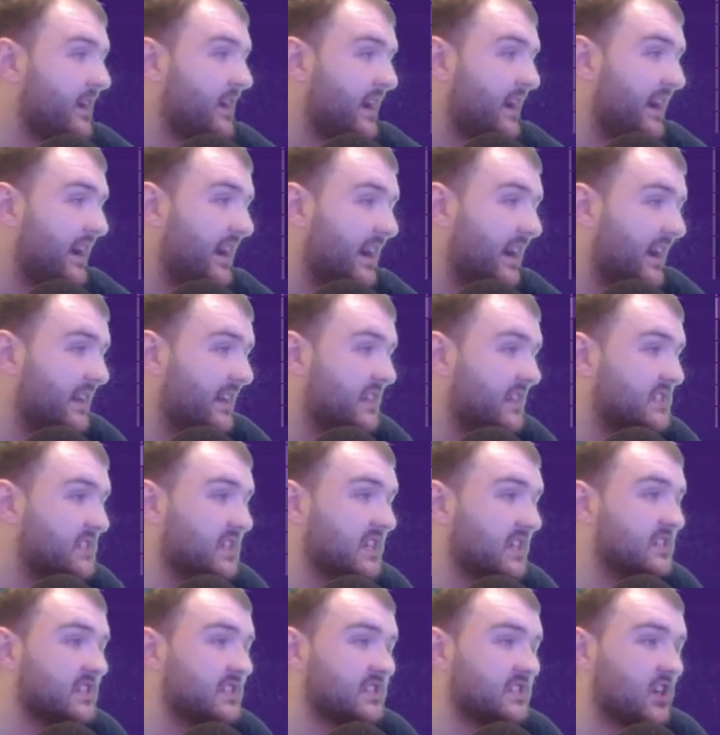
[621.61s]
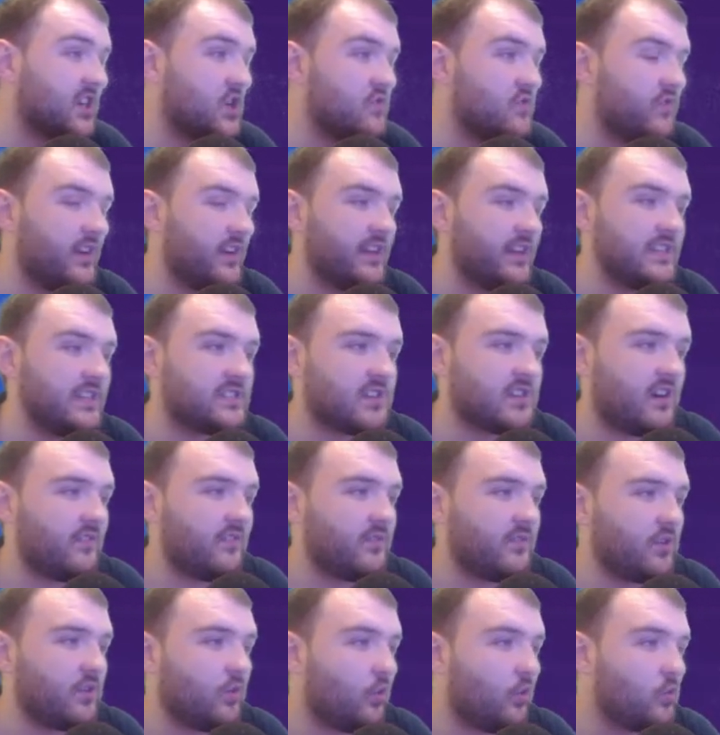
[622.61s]
And the season's over and it's time
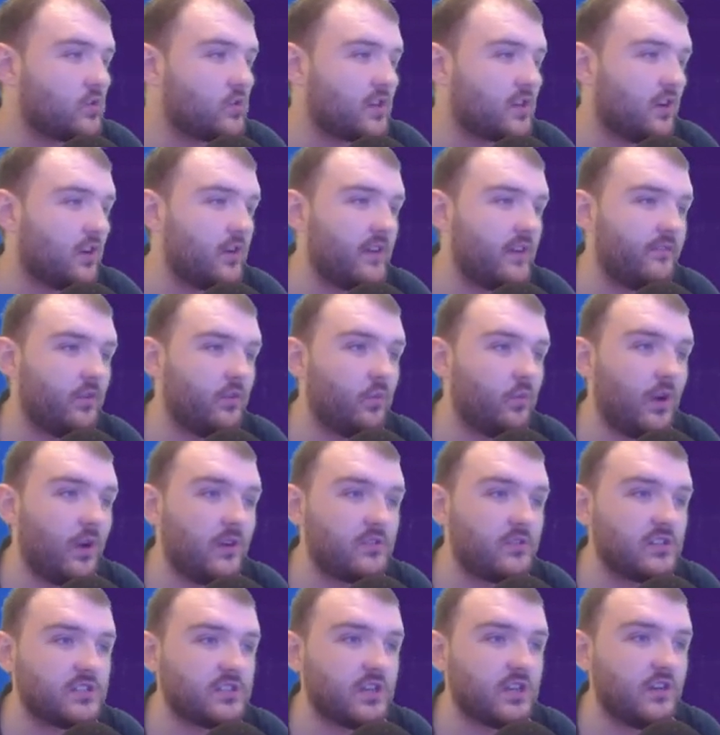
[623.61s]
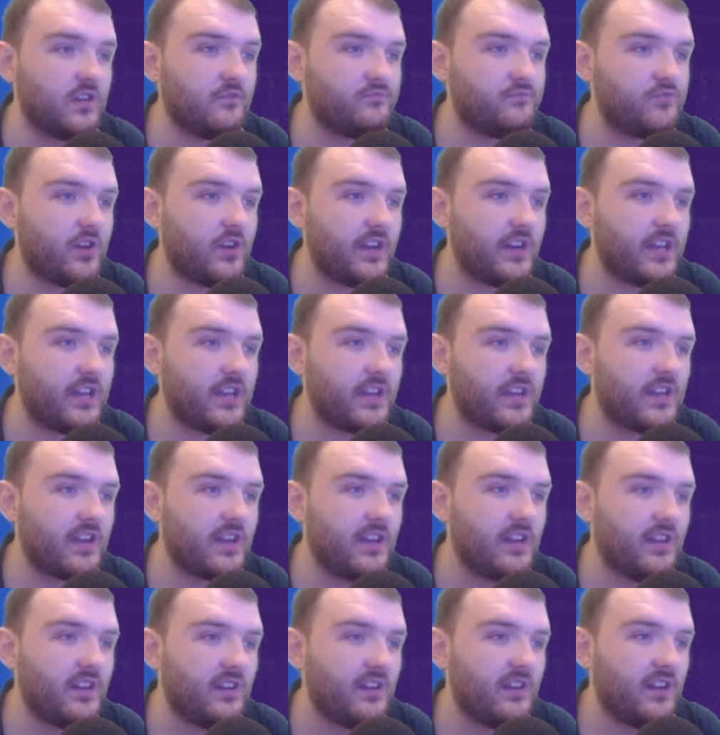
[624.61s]
for you all to go and have a well-deserved break.
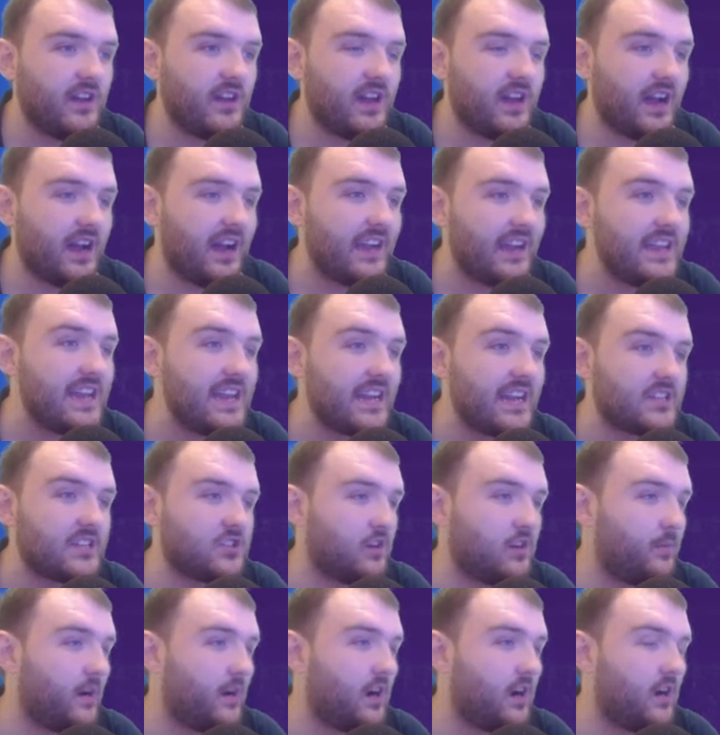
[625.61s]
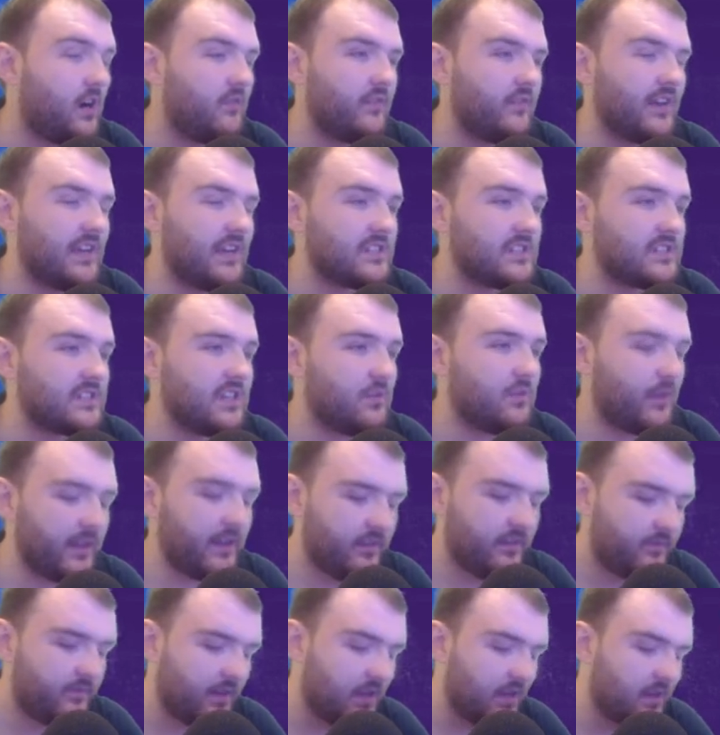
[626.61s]
And yeah, top half. Let's see what they
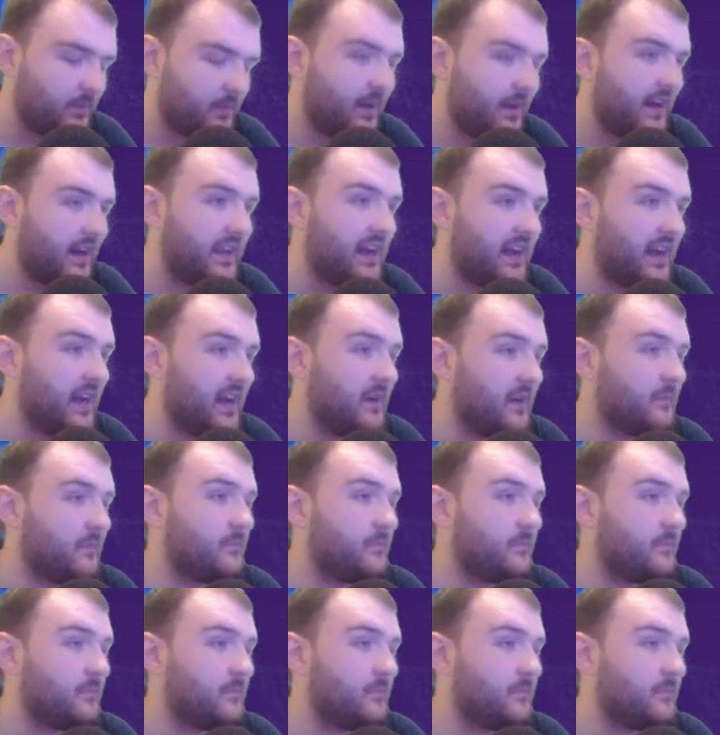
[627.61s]
think about that.